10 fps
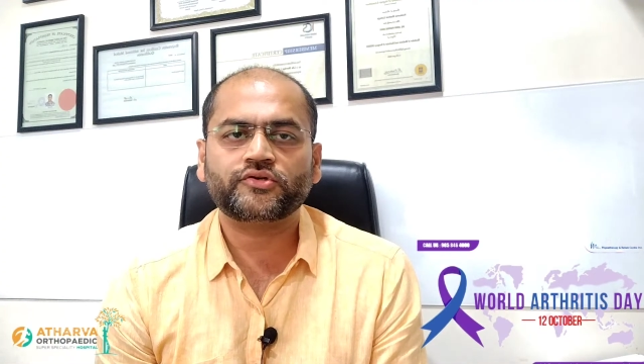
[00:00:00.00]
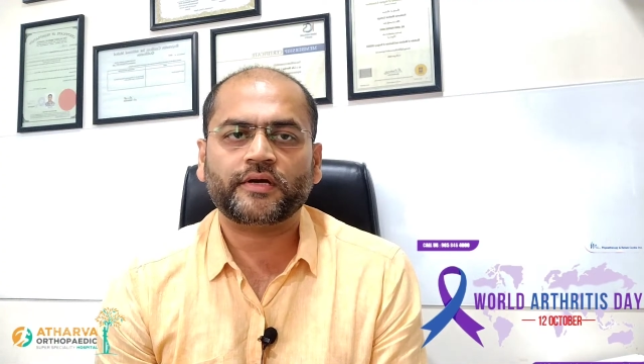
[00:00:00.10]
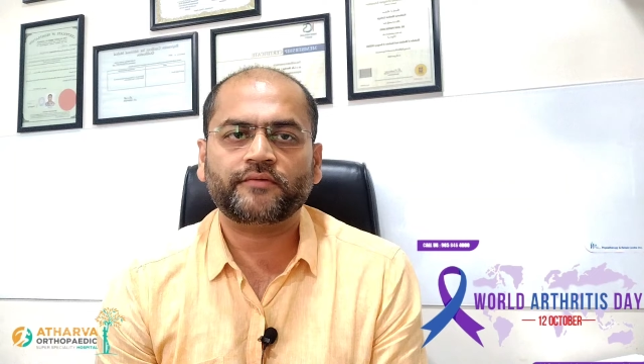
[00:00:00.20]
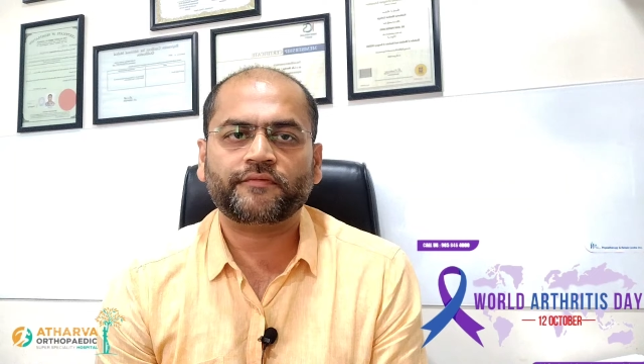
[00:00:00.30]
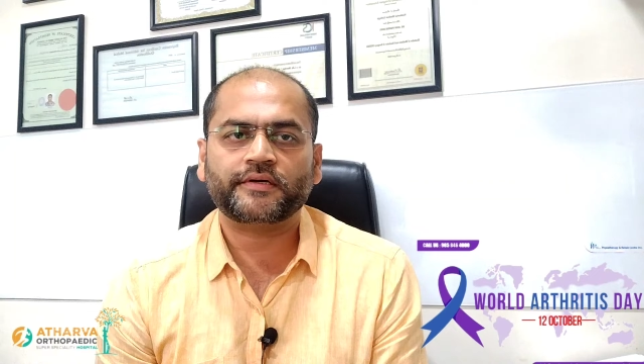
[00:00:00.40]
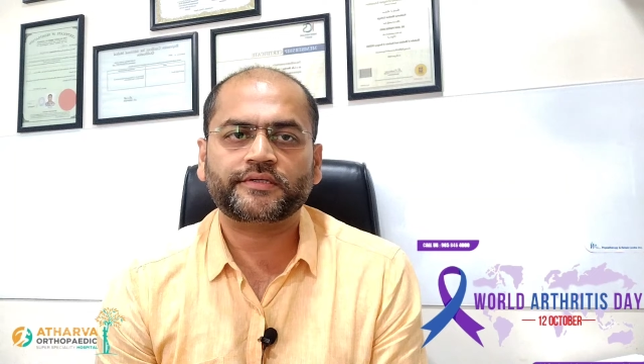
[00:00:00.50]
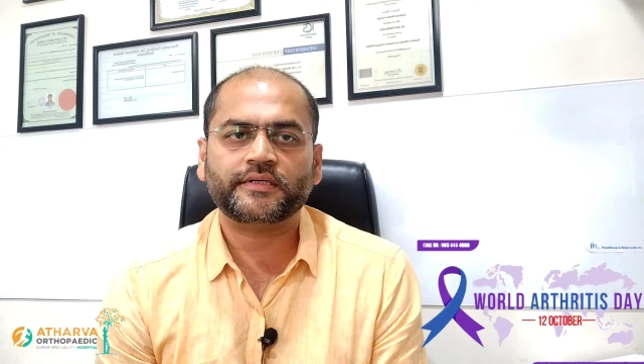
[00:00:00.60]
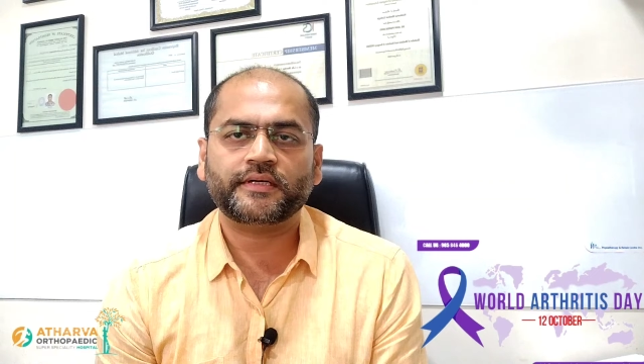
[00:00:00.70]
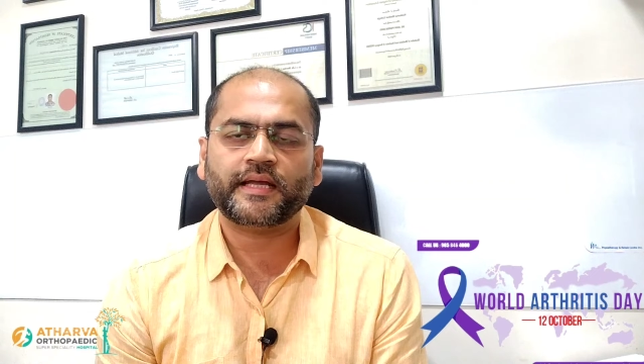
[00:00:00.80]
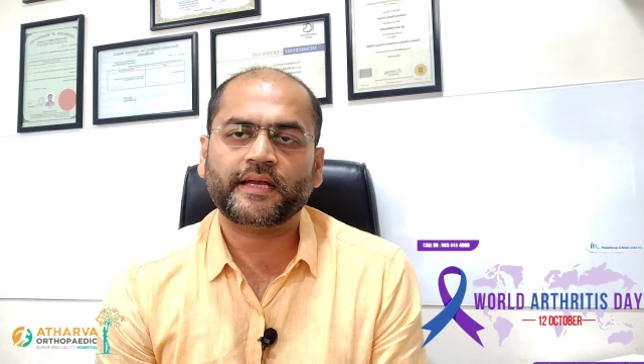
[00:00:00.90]
joint
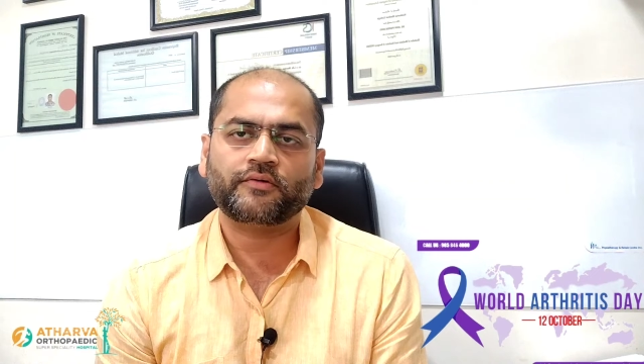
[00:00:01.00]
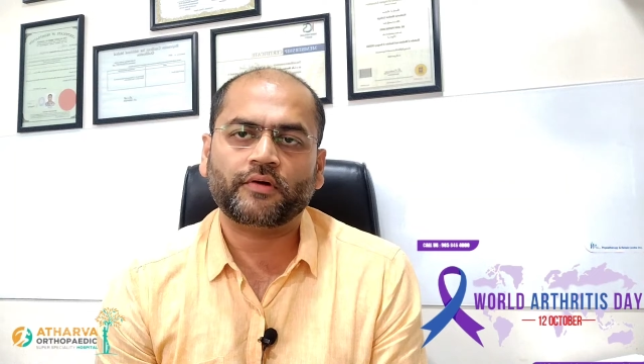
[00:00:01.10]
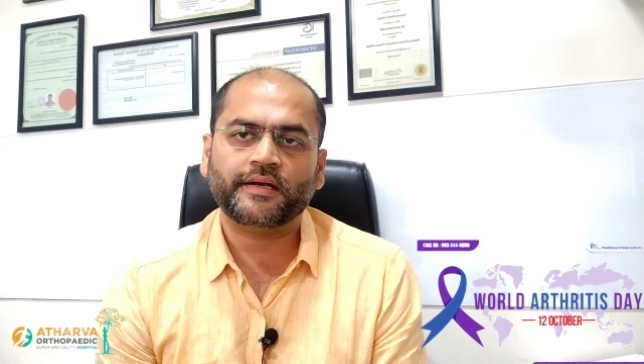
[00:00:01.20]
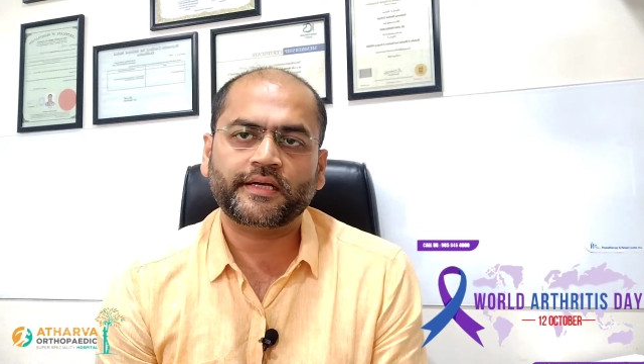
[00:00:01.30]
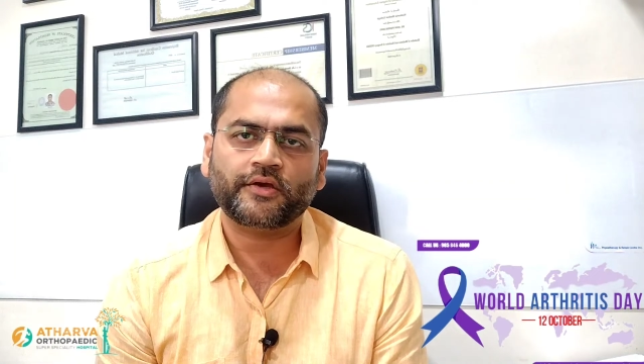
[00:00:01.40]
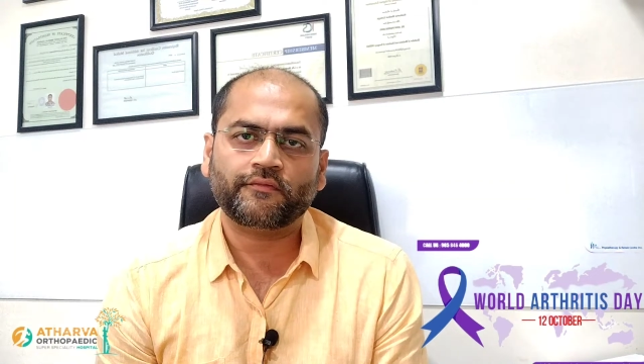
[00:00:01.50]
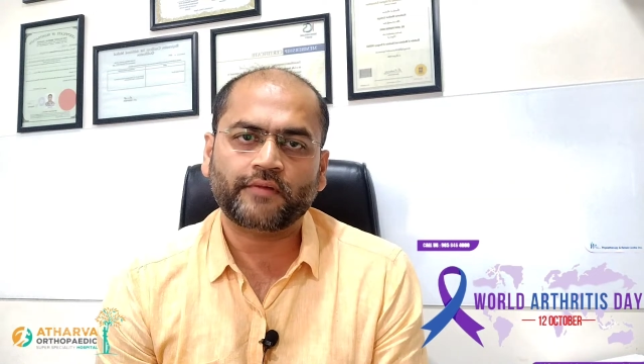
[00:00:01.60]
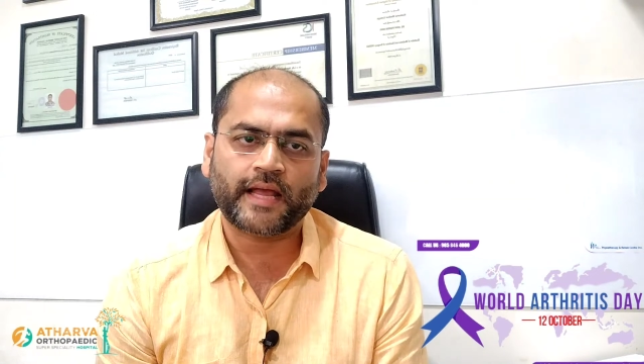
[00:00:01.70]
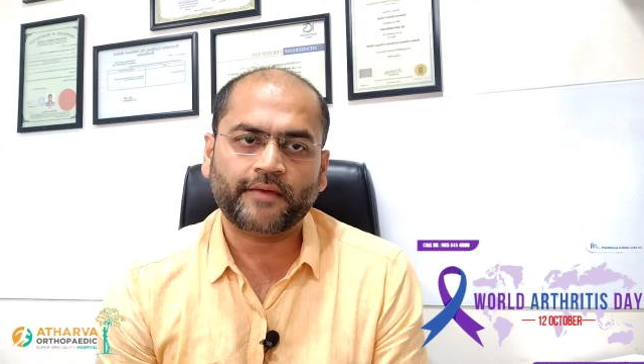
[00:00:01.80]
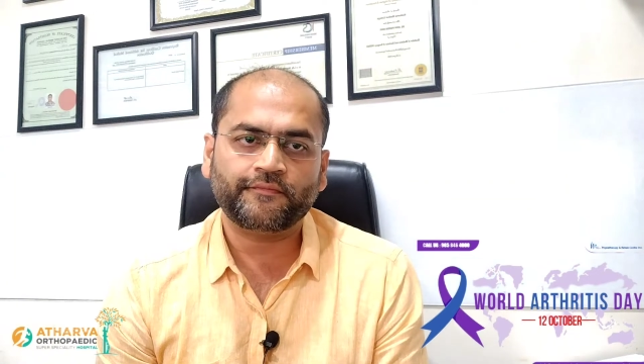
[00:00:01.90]
function and quality of
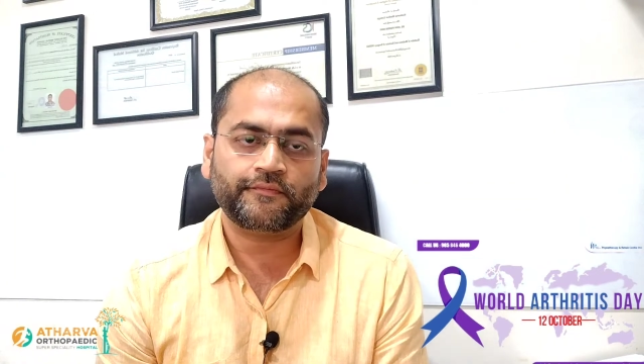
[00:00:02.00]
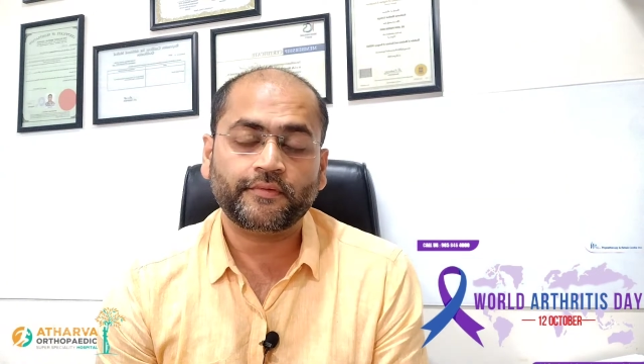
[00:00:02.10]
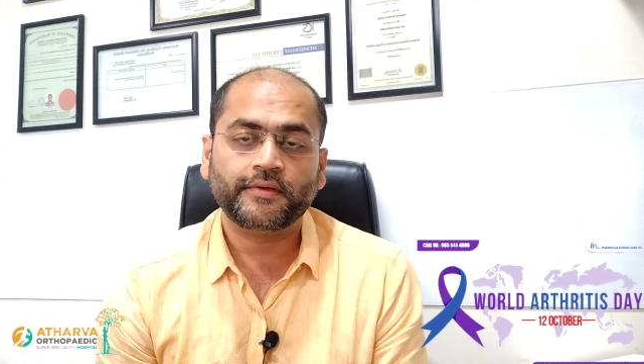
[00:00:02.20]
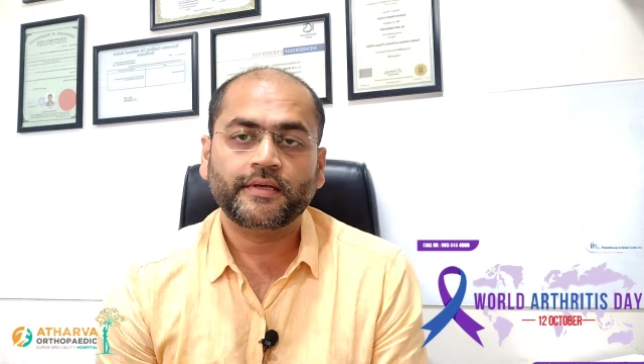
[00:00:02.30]
life.